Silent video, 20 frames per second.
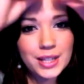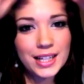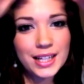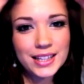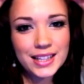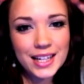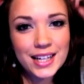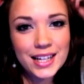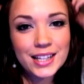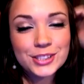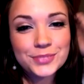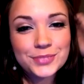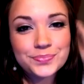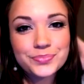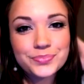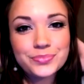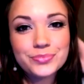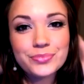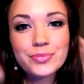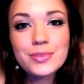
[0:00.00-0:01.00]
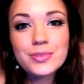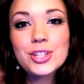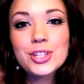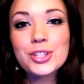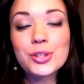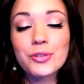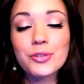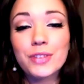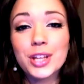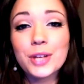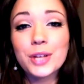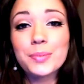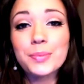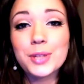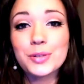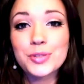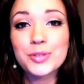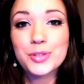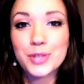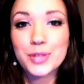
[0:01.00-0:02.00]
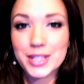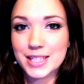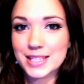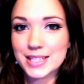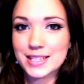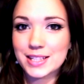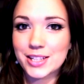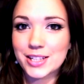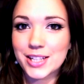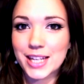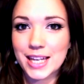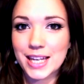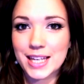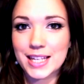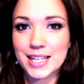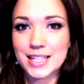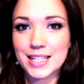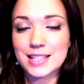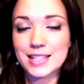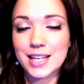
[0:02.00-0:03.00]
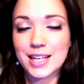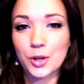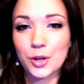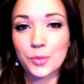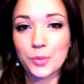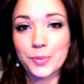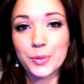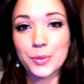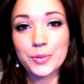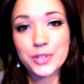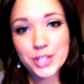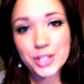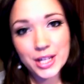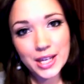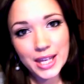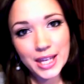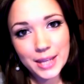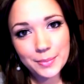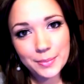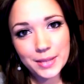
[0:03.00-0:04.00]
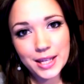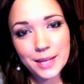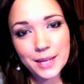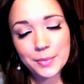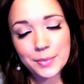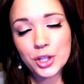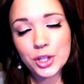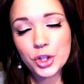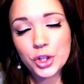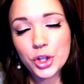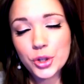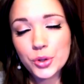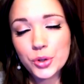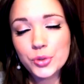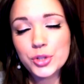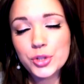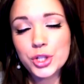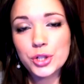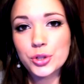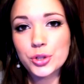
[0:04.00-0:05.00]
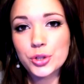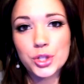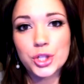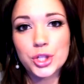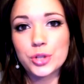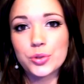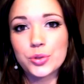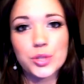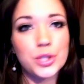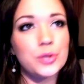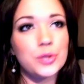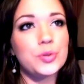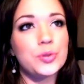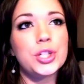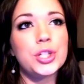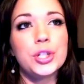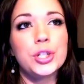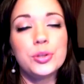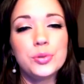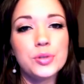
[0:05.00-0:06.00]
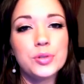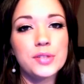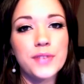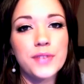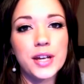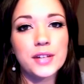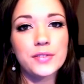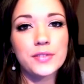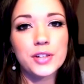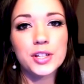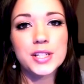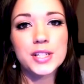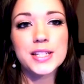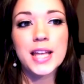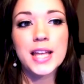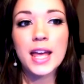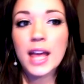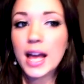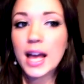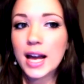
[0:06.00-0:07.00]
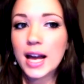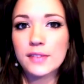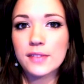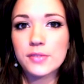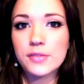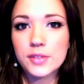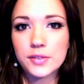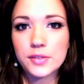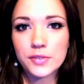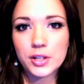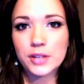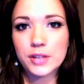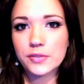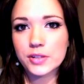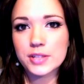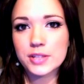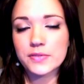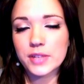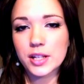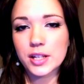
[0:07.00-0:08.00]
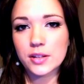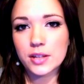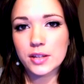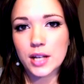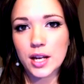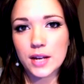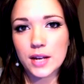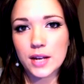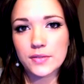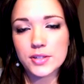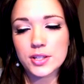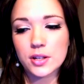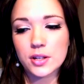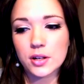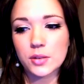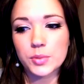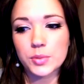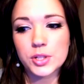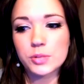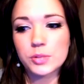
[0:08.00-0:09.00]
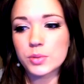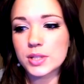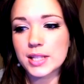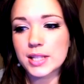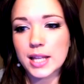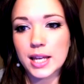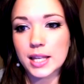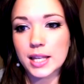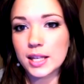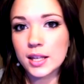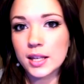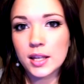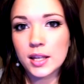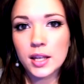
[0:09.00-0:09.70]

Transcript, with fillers: like that. So I really hope you enjoyed this look and I hope you will check out Emily. I'm a huge, huge, huge, huge, huge fan of hers. Have from the very first video that I ever saw, which was like